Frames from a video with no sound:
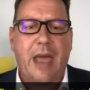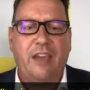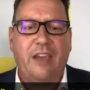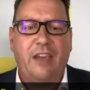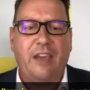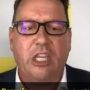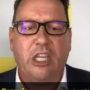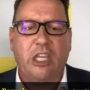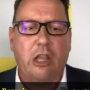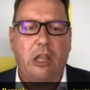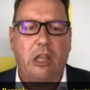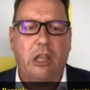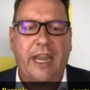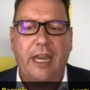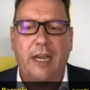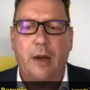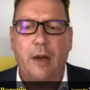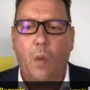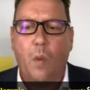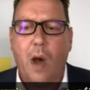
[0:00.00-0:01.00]
back if you'd
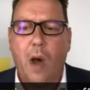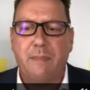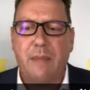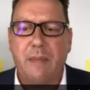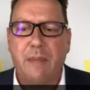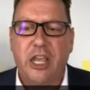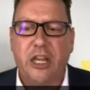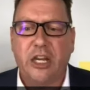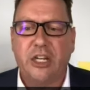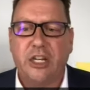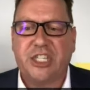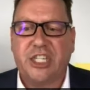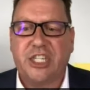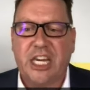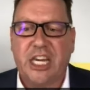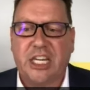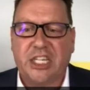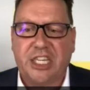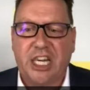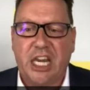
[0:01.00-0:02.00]
like it at
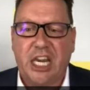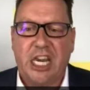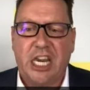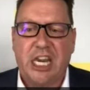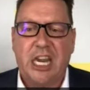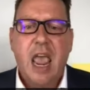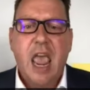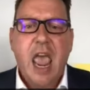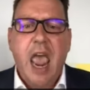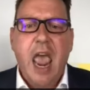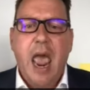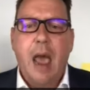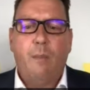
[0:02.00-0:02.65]
$1,060,000.